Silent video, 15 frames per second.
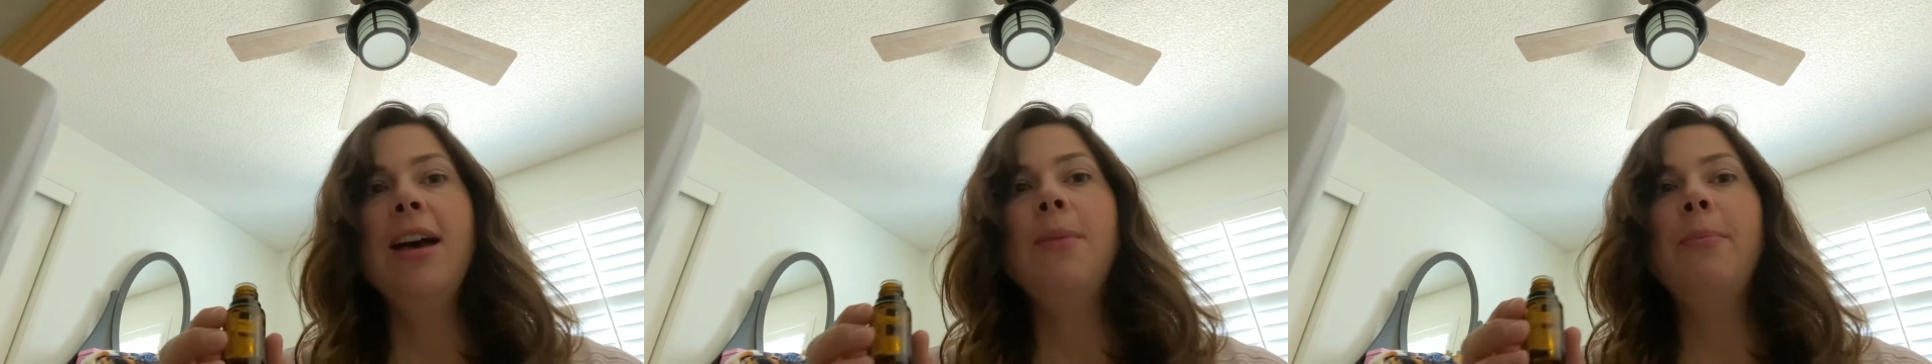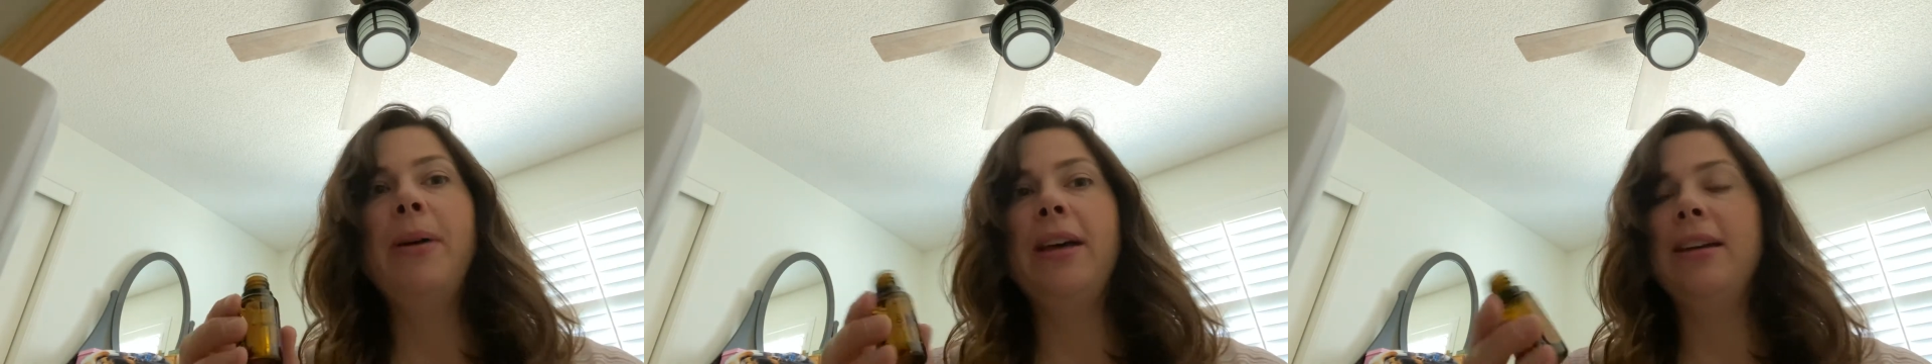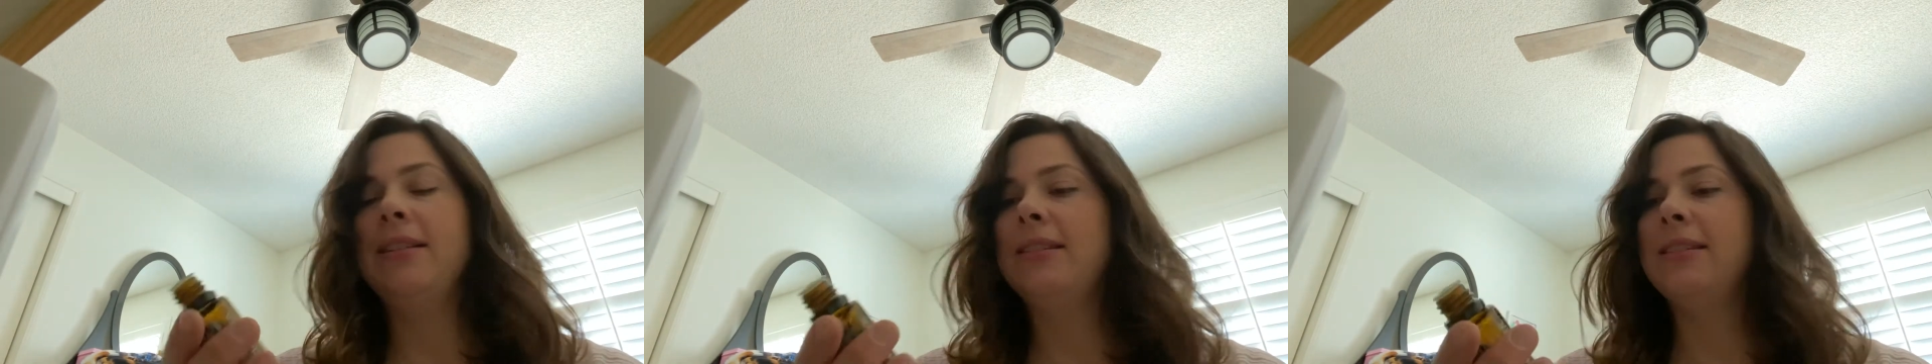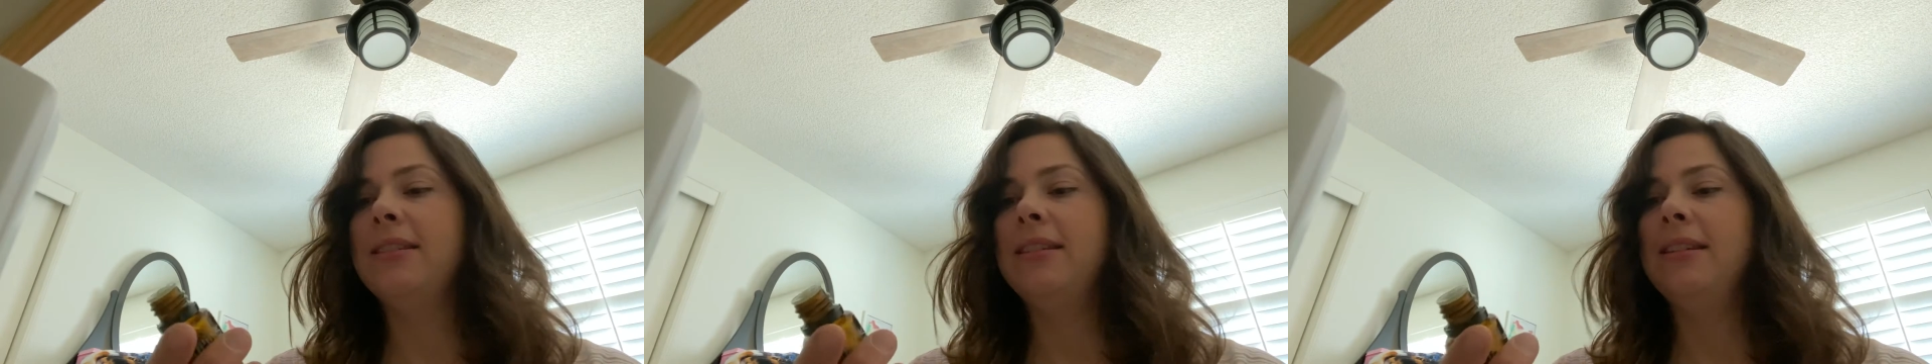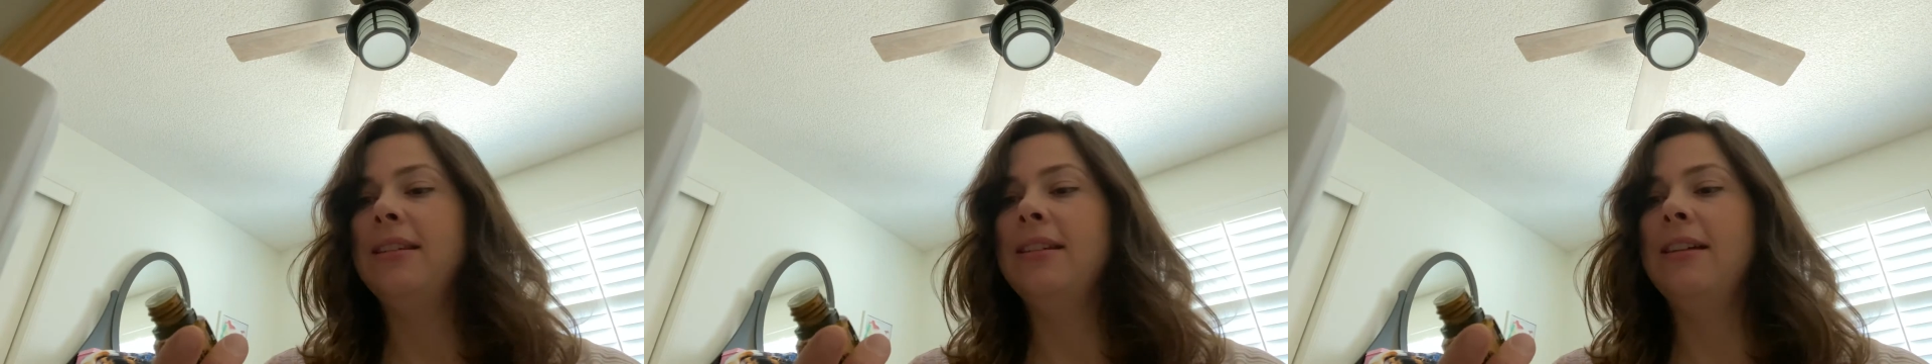but
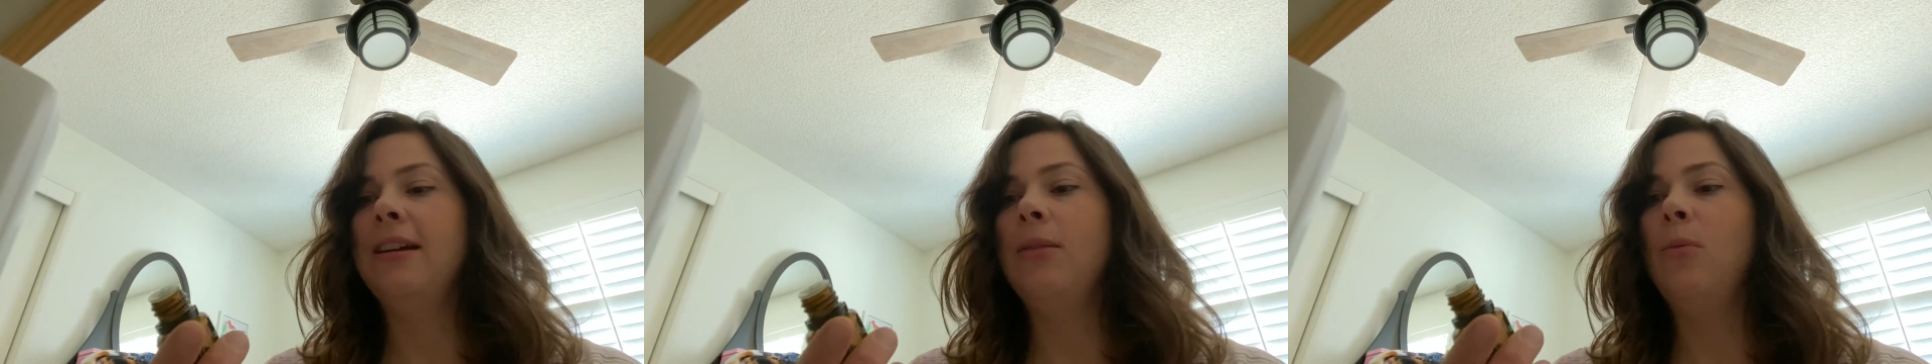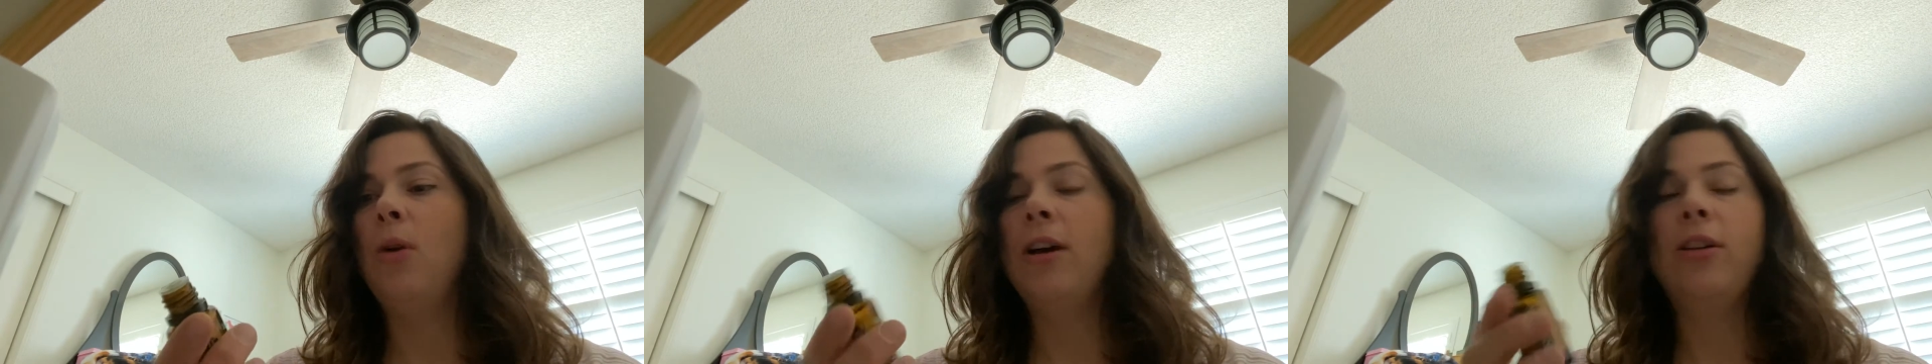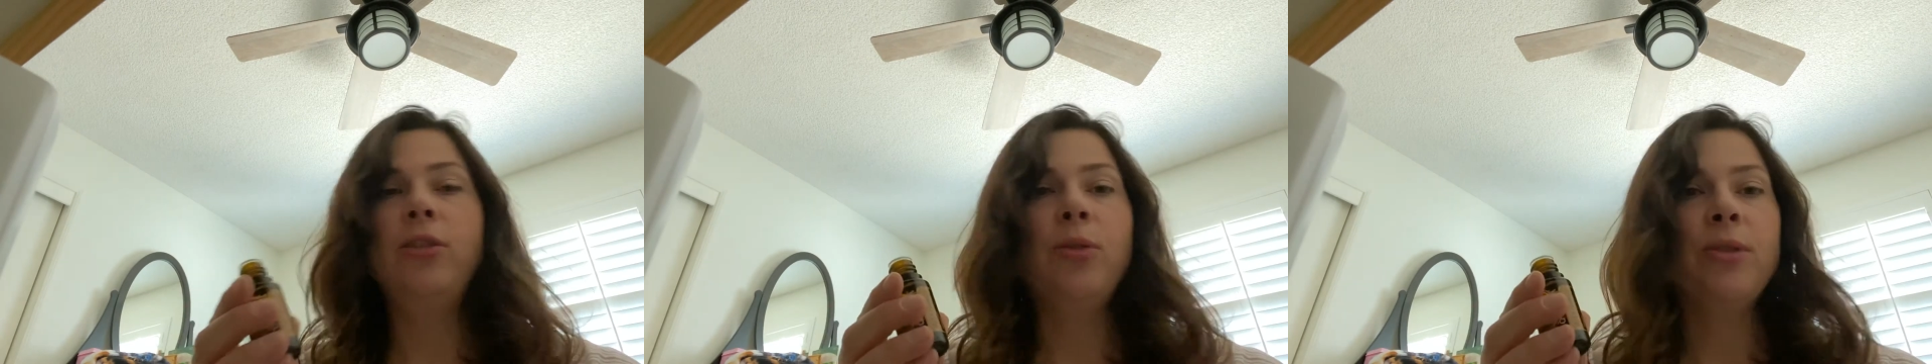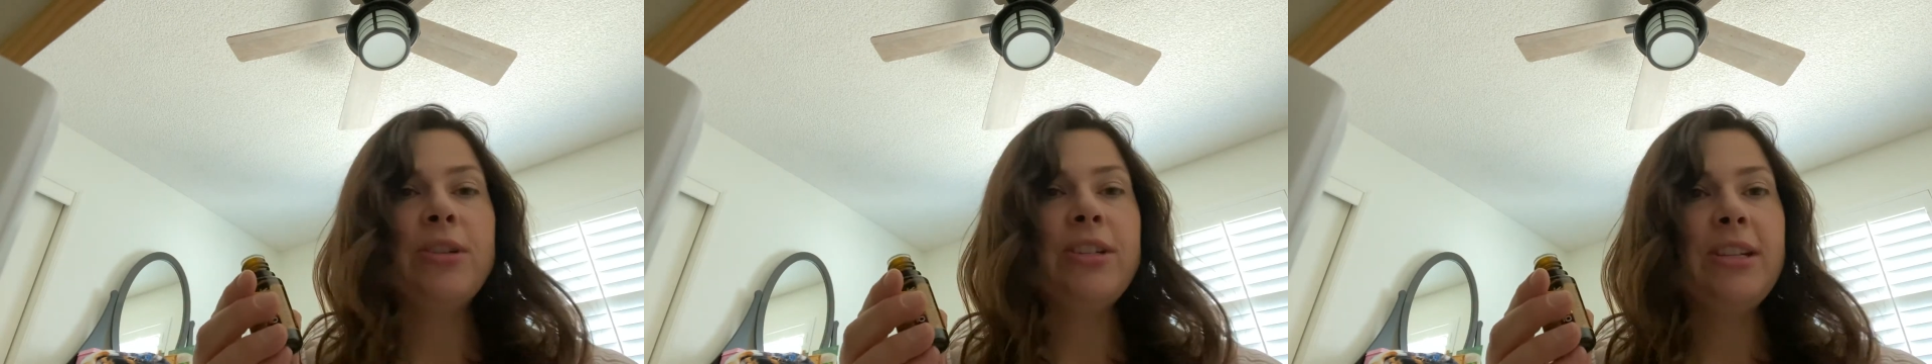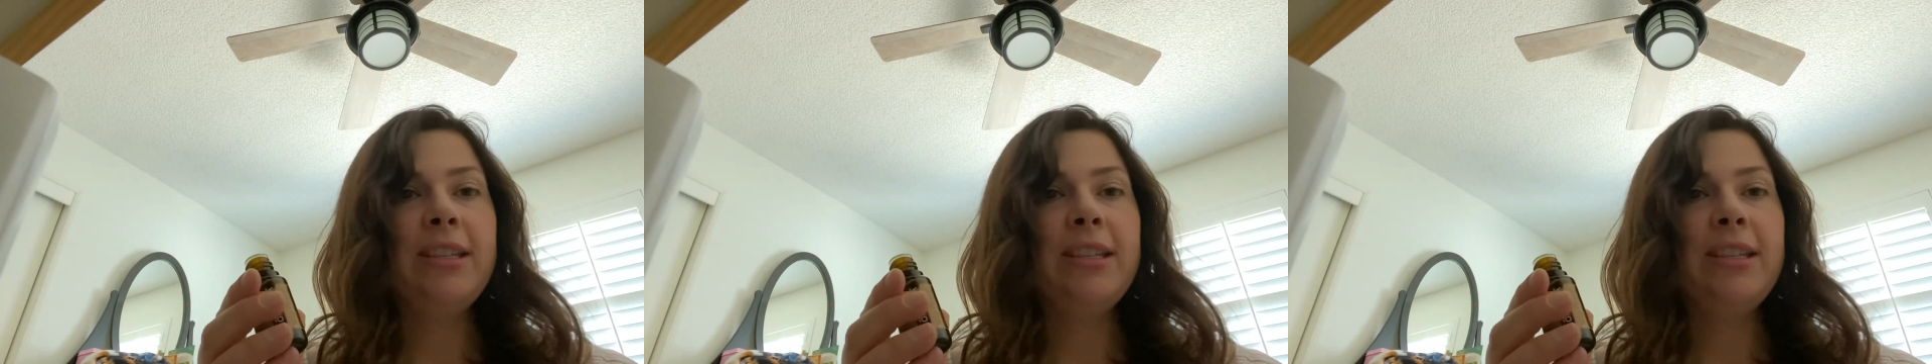um, wild orange